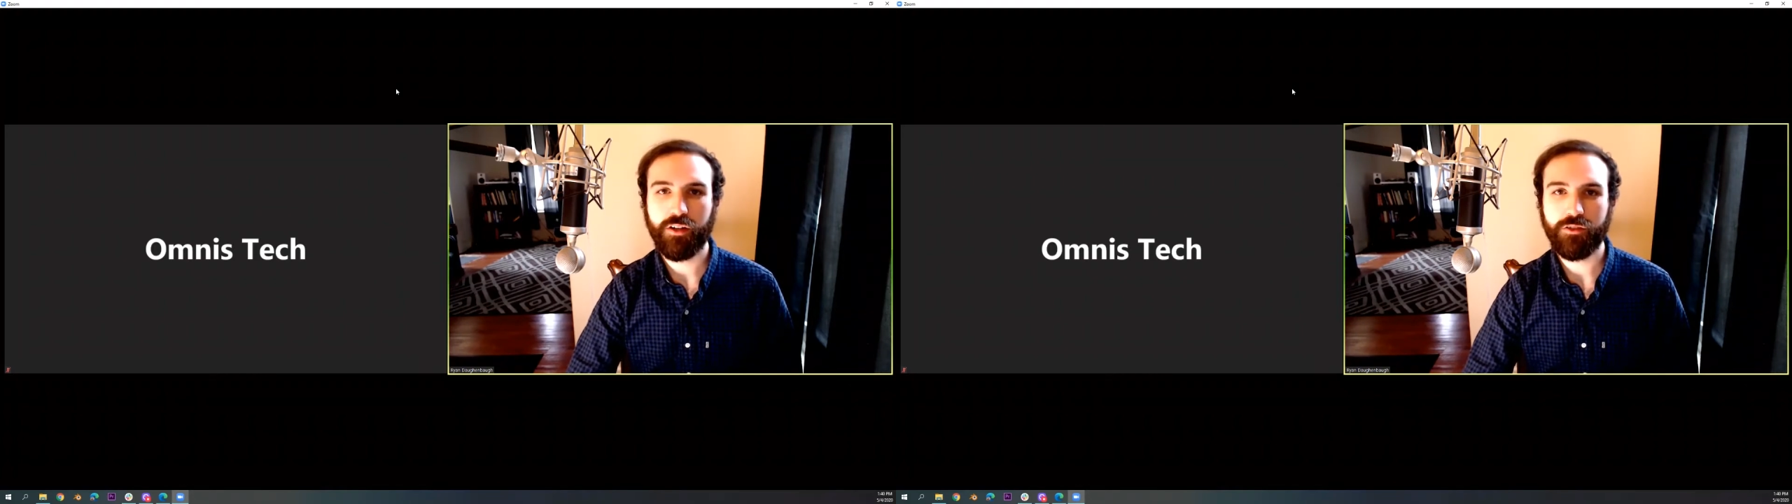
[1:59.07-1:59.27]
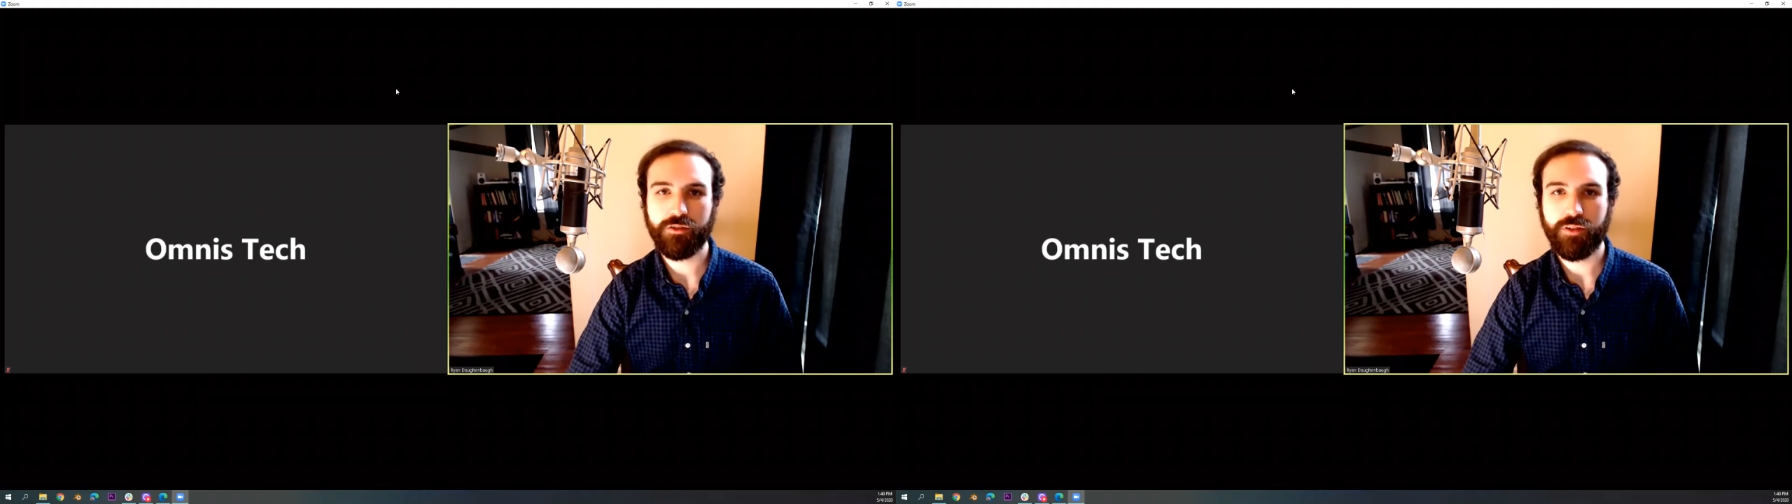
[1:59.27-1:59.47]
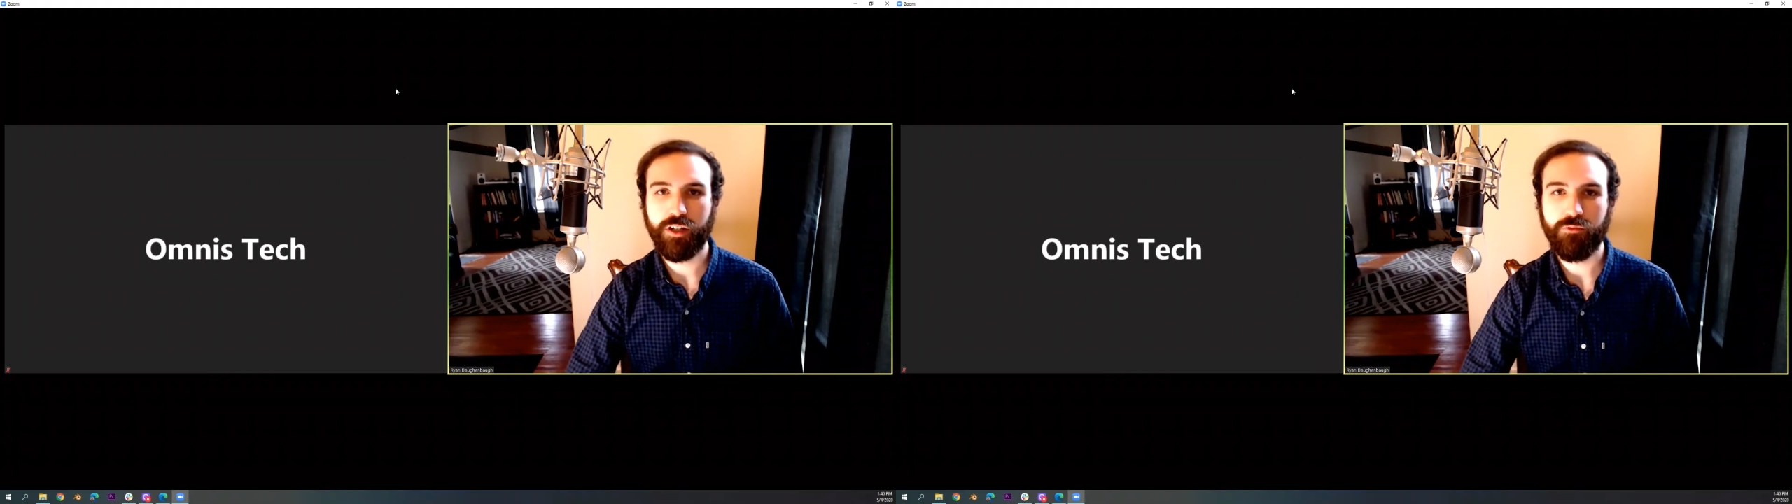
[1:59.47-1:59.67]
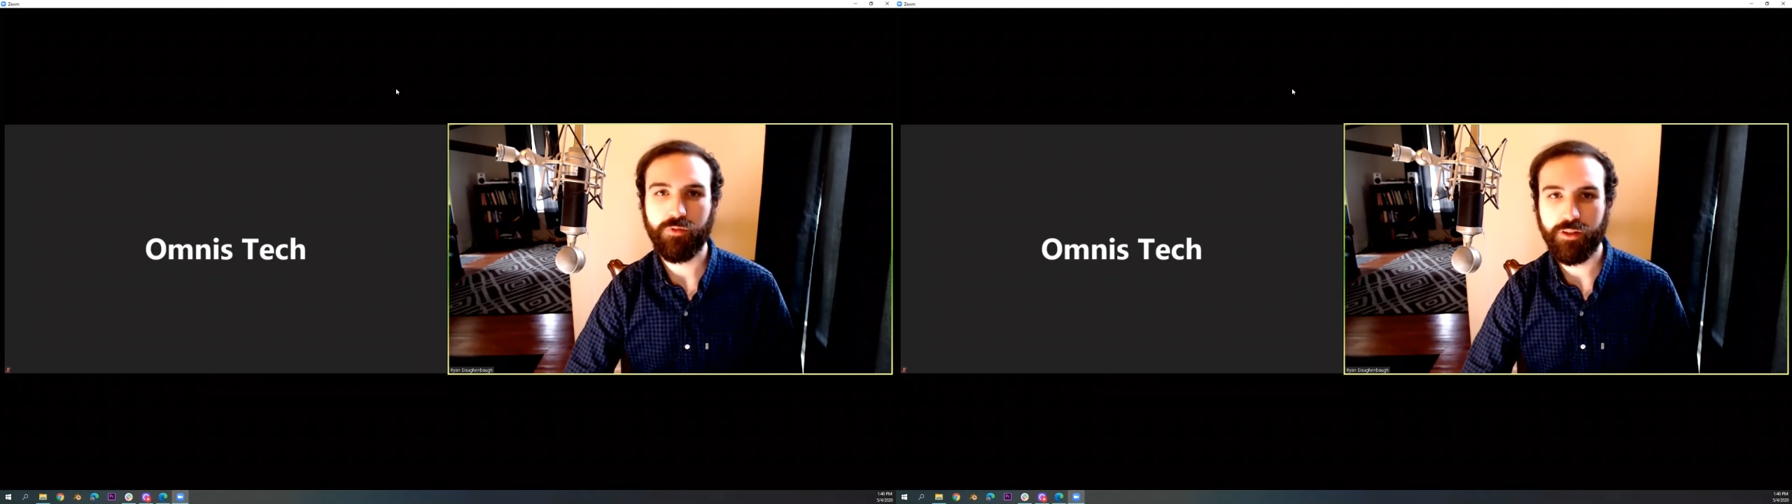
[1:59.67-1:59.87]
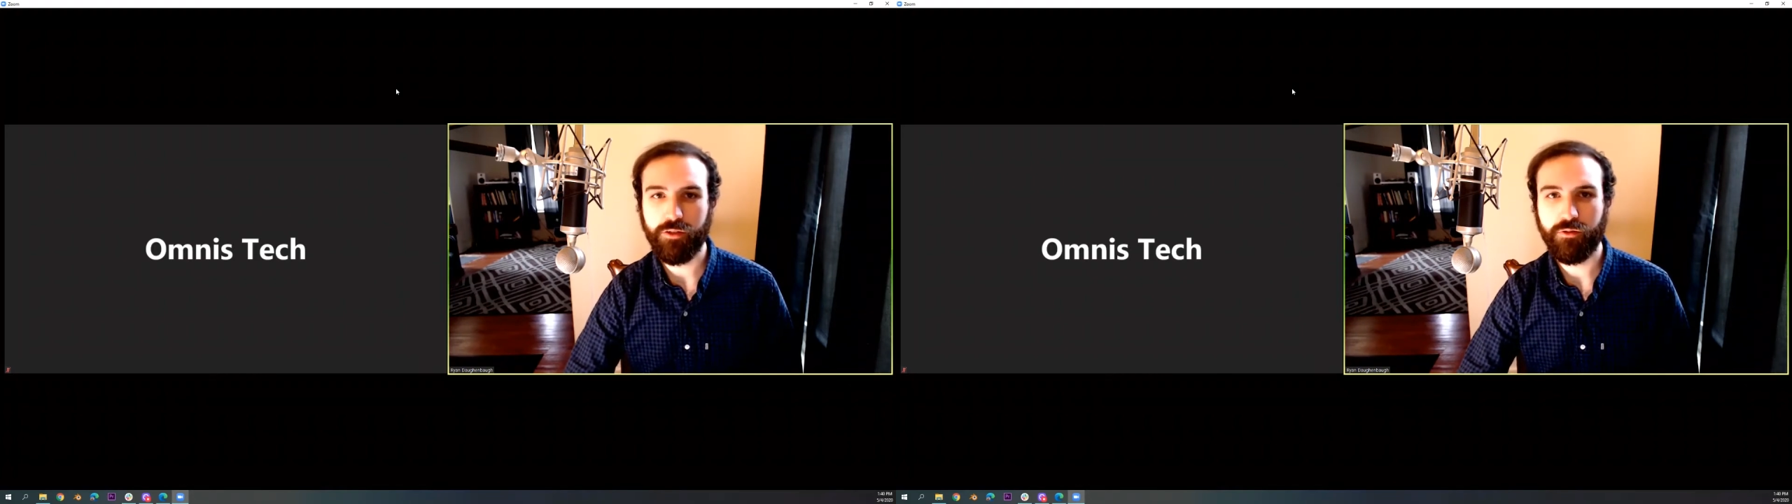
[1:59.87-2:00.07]
their screen with
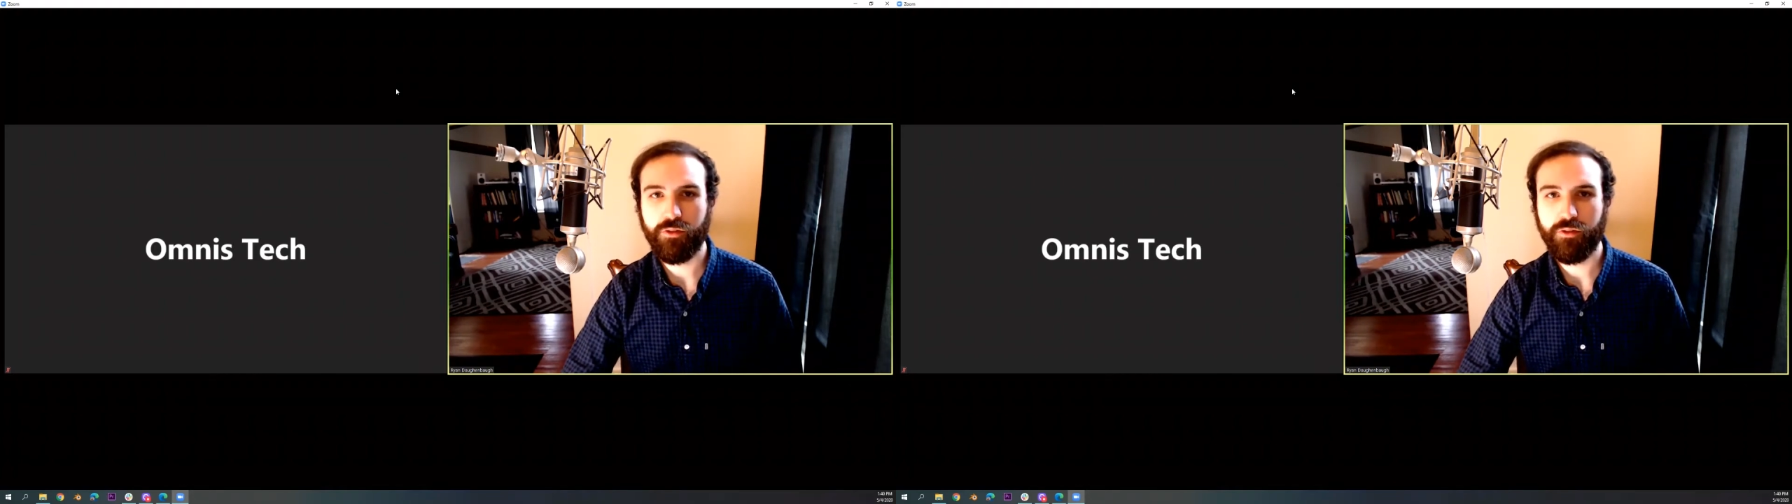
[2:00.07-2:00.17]
you.